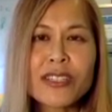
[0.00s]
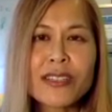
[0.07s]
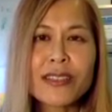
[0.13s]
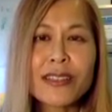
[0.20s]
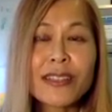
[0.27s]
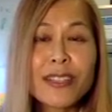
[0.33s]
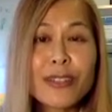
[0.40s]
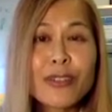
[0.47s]
to the
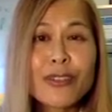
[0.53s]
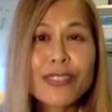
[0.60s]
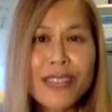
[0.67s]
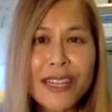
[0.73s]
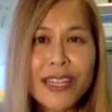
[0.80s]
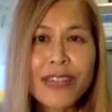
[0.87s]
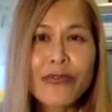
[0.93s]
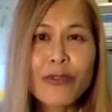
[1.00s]
clinical
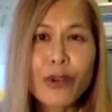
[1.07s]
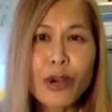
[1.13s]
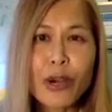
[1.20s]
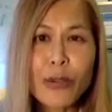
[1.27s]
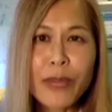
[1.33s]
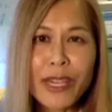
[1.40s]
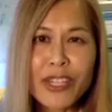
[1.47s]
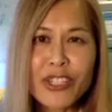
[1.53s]
setting for our
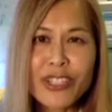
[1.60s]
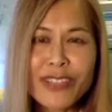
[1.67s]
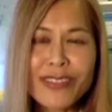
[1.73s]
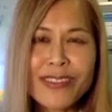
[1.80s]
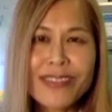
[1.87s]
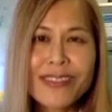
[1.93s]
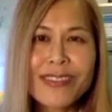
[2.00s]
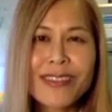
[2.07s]

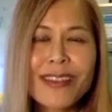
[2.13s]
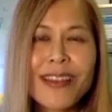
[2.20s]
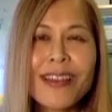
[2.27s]
patients.